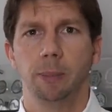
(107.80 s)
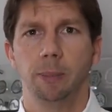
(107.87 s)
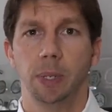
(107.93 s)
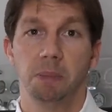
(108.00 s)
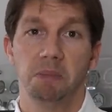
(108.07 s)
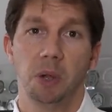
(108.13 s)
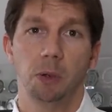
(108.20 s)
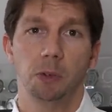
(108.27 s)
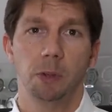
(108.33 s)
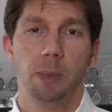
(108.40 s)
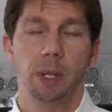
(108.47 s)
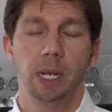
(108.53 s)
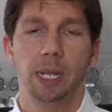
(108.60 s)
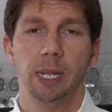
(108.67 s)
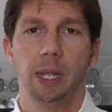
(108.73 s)
But
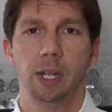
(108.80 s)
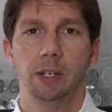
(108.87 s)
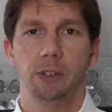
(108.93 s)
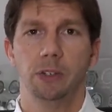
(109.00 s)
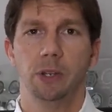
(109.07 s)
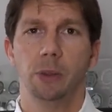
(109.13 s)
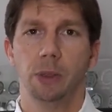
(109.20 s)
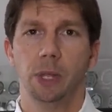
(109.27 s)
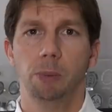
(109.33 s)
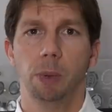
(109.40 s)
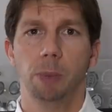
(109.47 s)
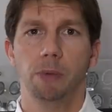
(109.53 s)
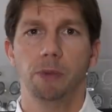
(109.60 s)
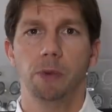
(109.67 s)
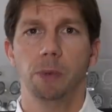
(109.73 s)
ultimately, I just don't think
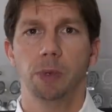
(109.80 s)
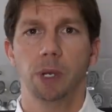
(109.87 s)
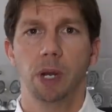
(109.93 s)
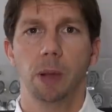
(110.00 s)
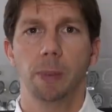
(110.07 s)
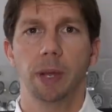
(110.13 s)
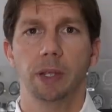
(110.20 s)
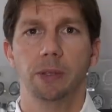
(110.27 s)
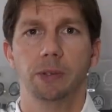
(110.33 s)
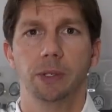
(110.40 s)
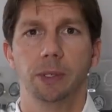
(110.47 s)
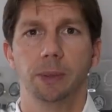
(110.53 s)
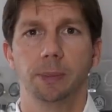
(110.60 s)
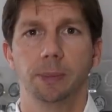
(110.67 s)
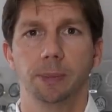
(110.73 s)
we performed at our best.